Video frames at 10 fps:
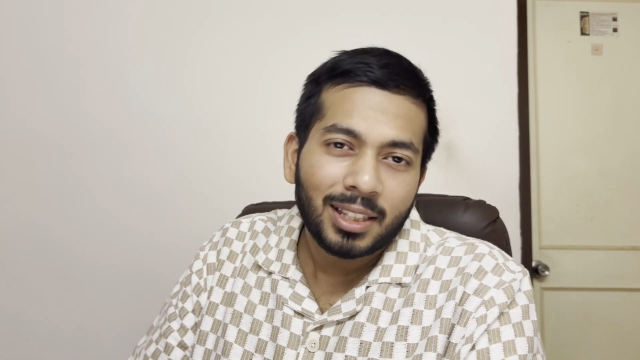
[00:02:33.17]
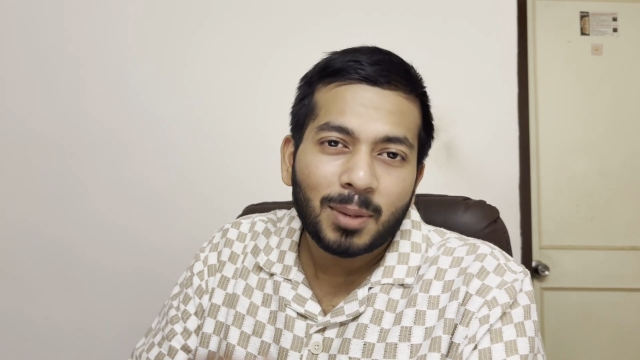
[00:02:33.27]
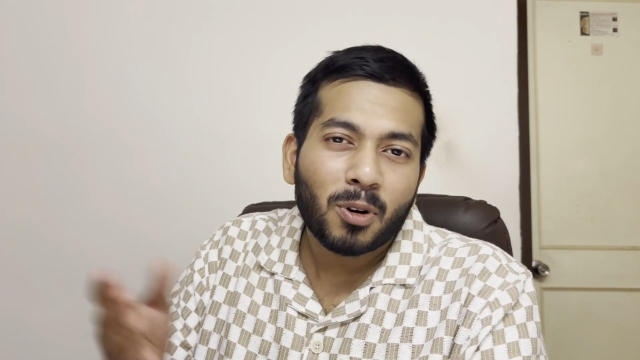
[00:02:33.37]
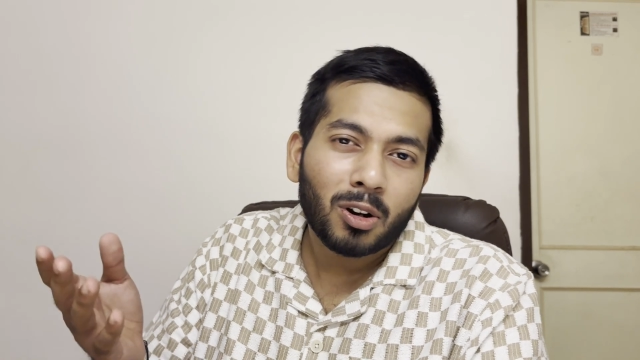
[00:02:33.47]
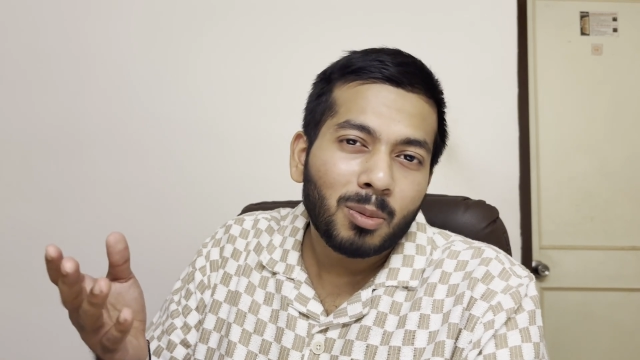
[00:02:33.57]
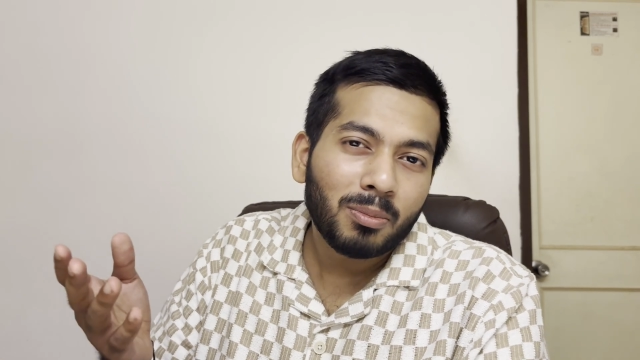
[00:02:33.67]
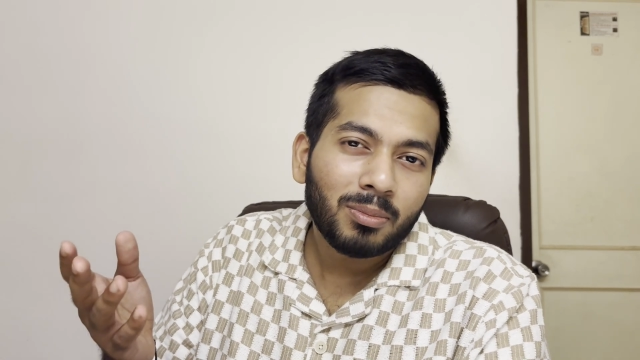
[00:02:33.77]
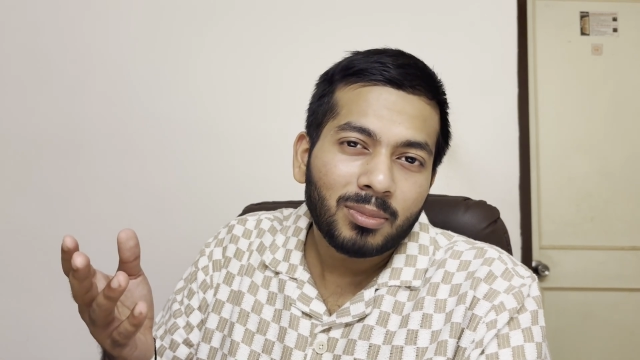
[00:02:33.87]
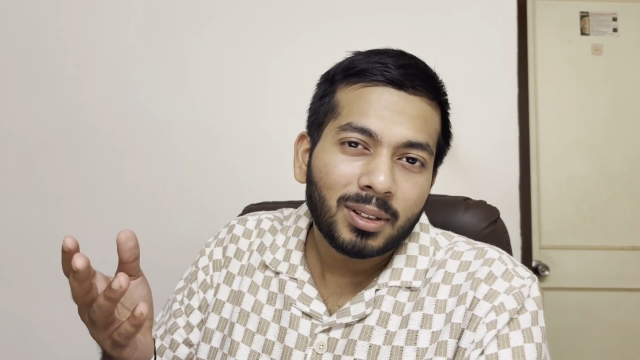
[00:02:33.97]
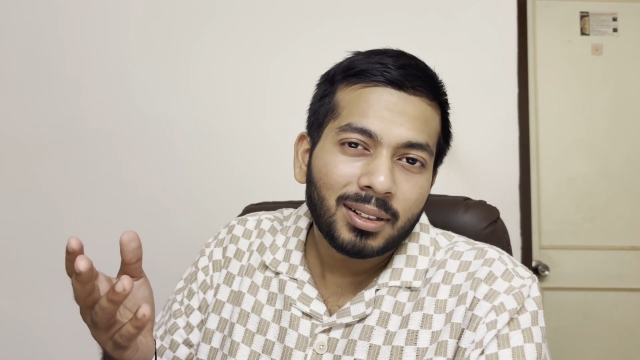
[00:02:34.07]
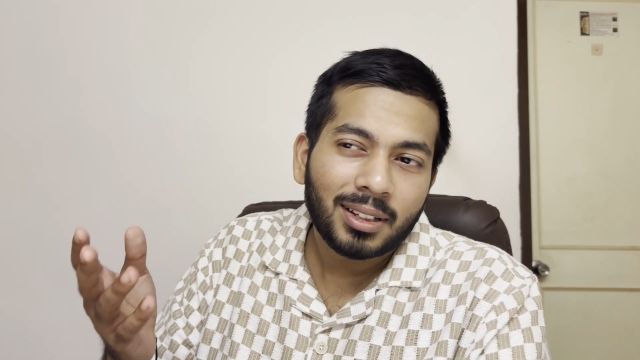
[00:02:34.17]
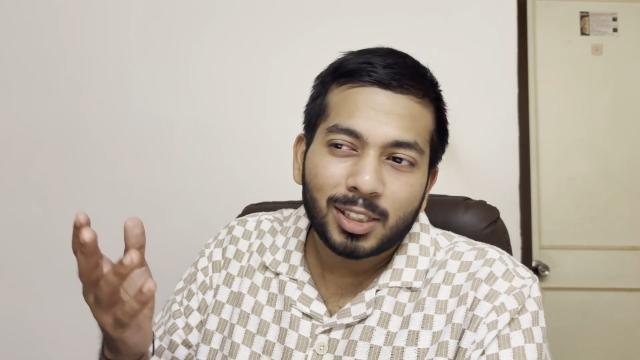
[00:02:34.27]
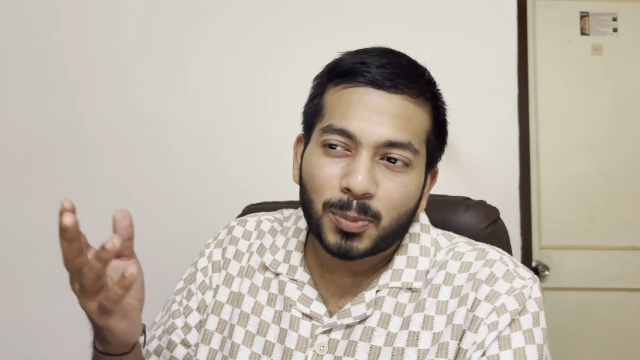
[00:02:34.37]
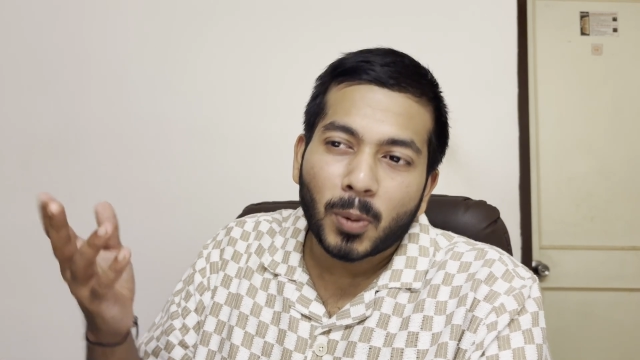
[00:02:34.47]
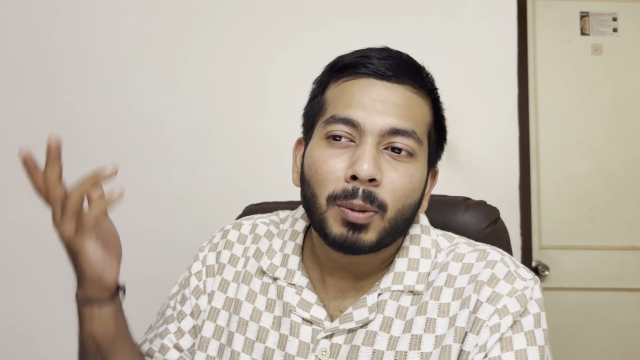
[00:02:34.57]
The problem is
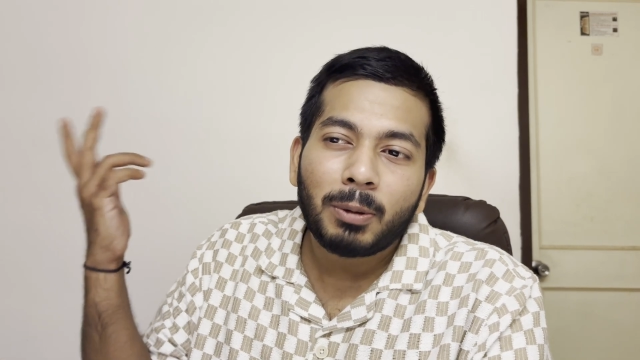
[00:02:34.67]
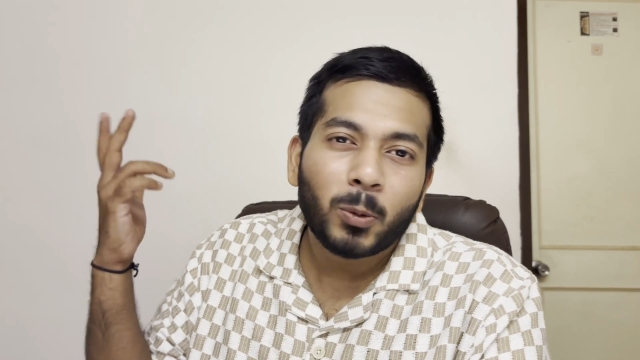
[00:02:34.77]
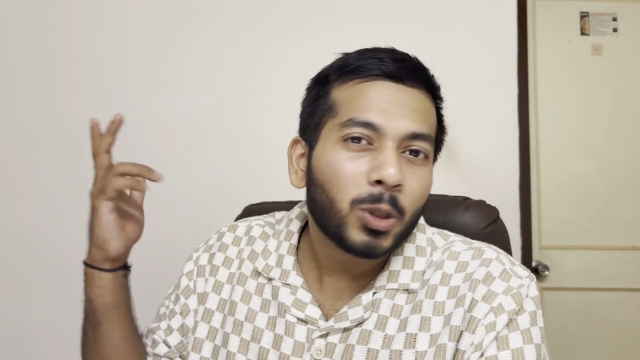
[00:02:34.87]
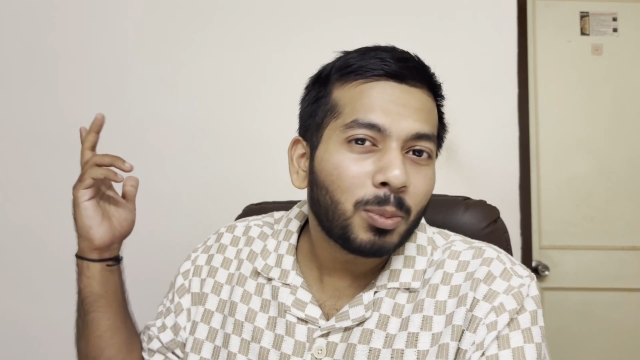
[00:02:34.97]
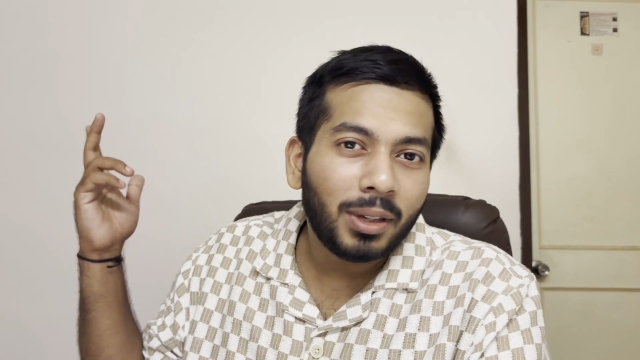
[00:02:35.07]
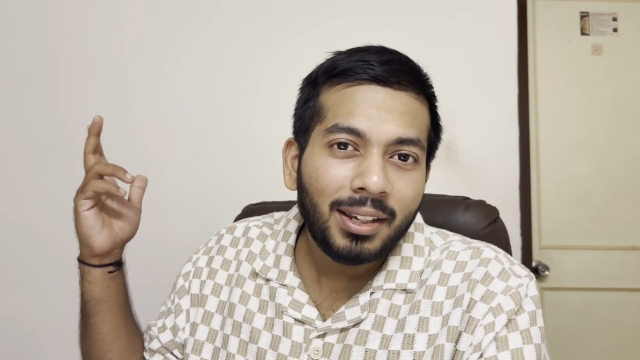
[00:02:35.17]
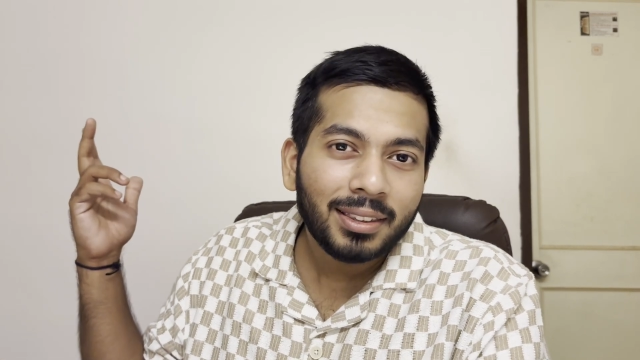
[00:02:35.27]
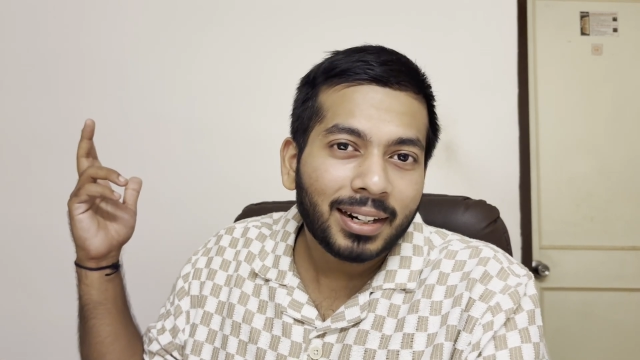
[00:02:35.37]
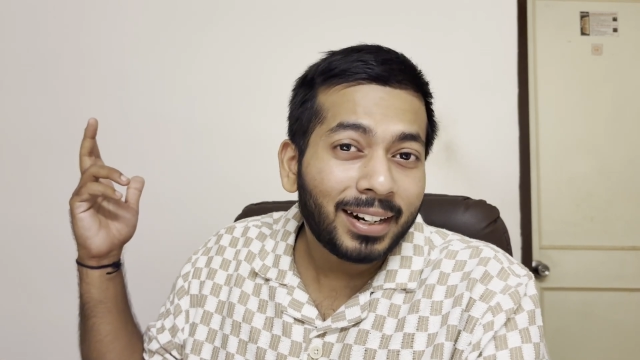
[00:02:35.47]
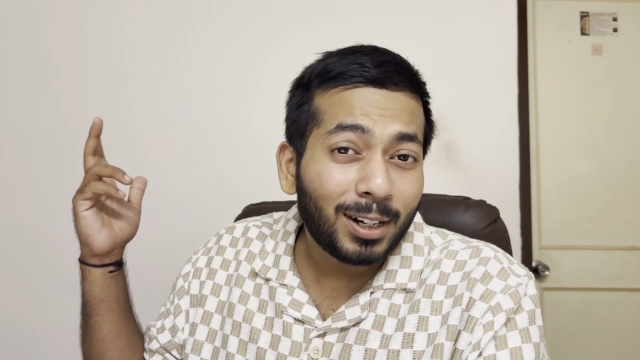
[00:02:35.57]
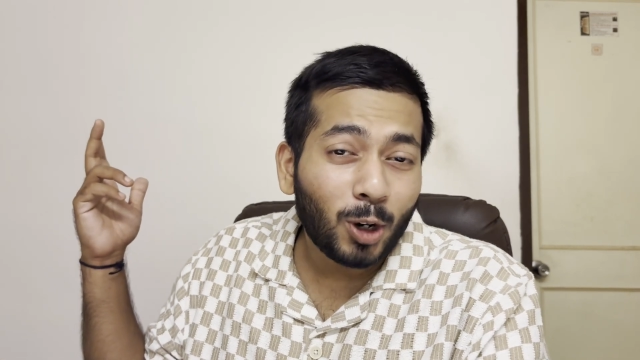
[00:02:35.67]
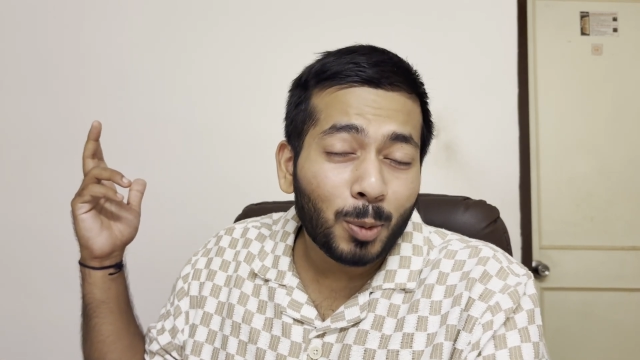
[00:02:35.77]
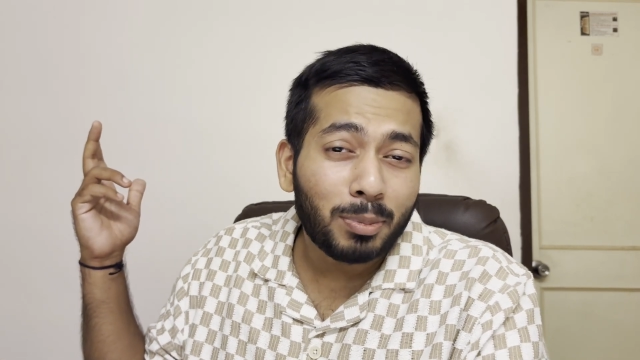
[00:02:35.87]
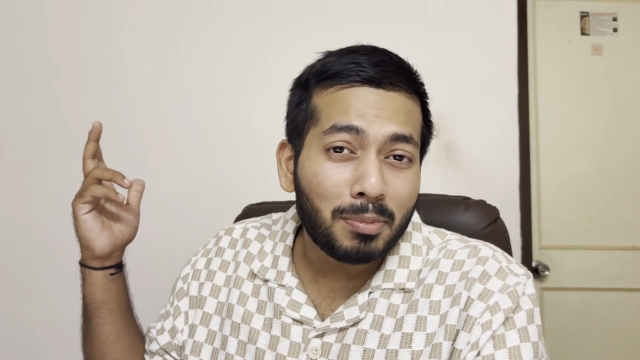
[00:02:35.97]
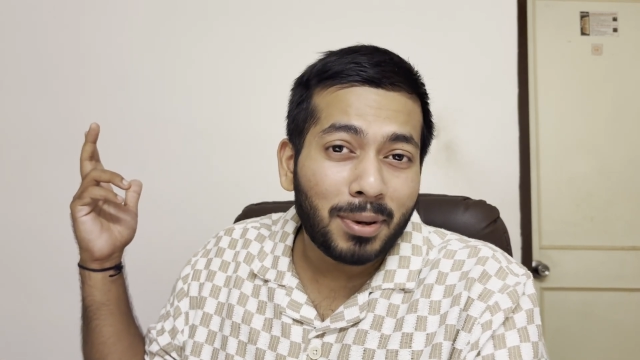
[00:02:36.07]
probably with me that I did
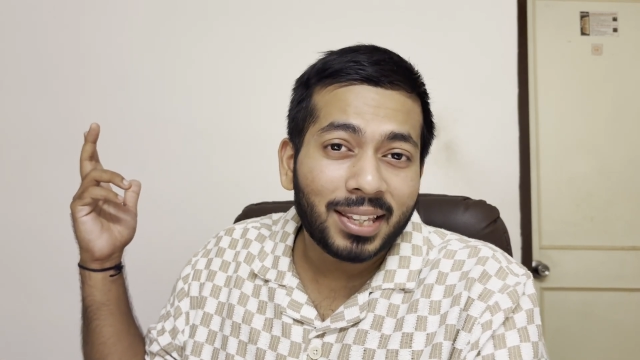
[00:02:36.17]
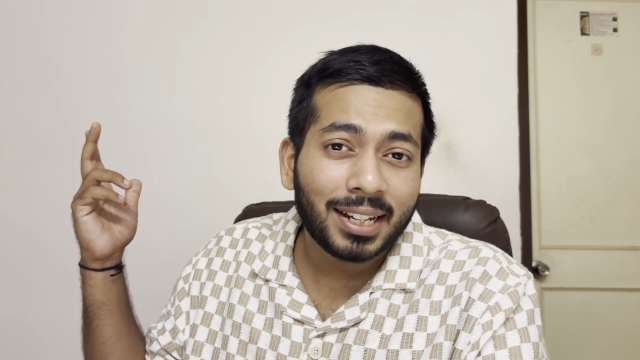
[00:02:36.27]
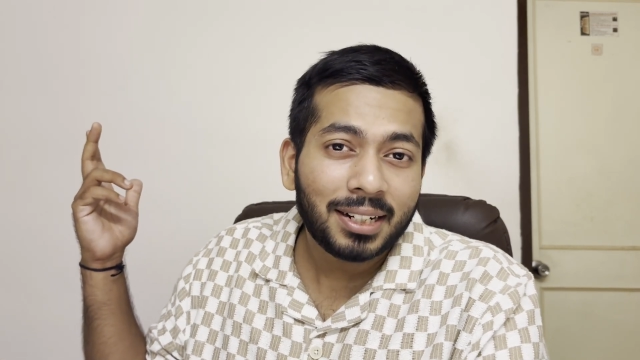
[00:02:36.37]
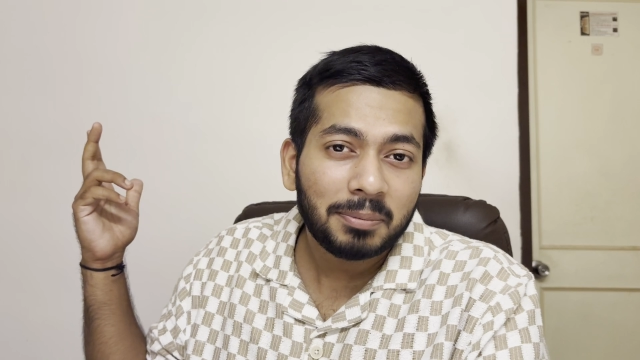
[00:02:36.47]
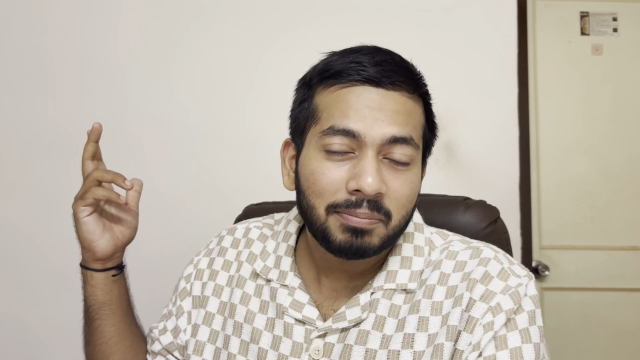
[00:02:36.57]
not prepare that.